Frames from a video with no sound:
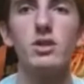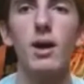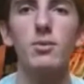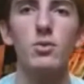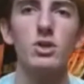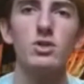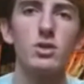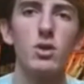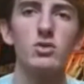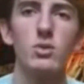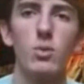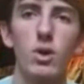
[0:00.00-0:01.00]
We just go
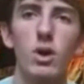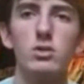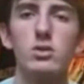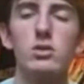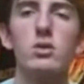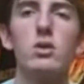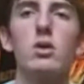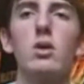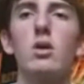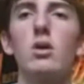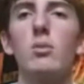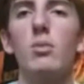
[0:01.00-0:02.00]
somewhere else. But
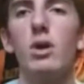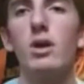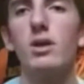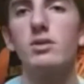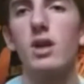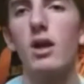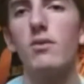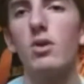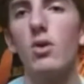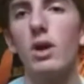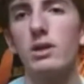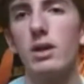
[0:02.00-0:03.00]
it is kind of annoying
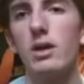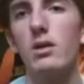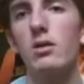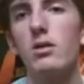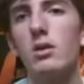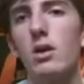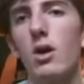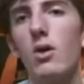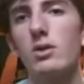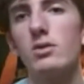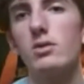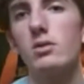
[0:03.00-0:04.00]
that, you know, it's
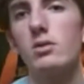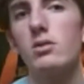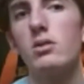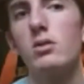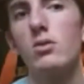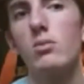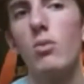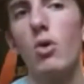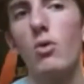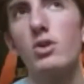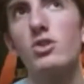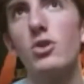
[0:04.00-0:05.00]
more
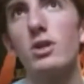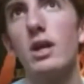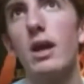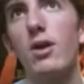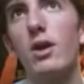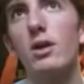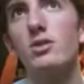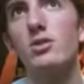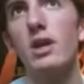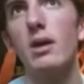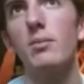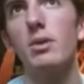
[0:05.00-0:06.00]
restricted areas. You
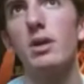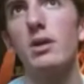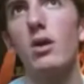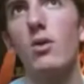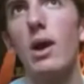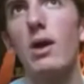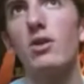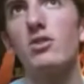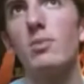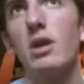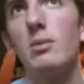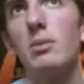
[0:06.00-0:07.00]
can't be around as
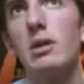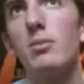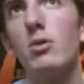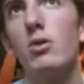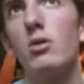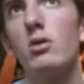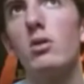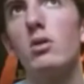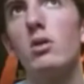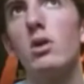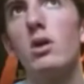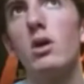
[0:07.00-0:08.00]
many people.
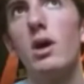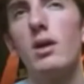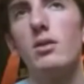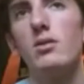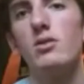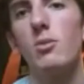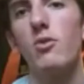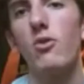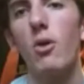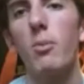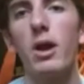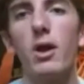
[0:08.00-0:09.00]
And some of our
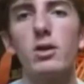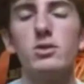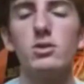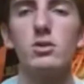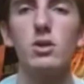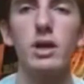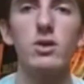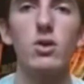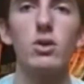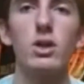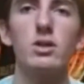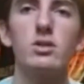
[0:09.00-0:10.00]
parents, like, don't
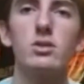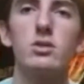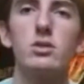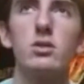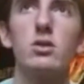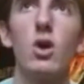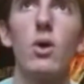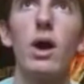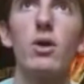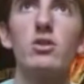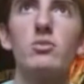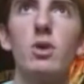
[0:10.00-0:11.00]
let us go out as
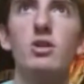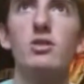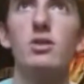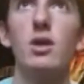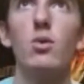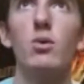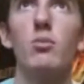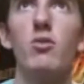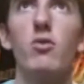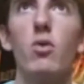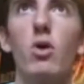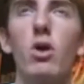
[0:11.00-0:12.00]
much as they would
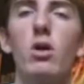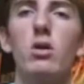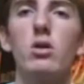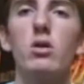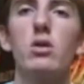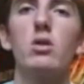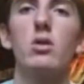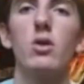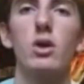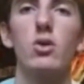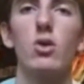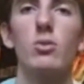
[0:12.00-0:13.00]
before during a
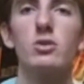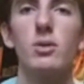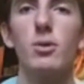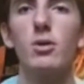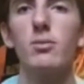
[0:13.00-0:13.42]
normal summer.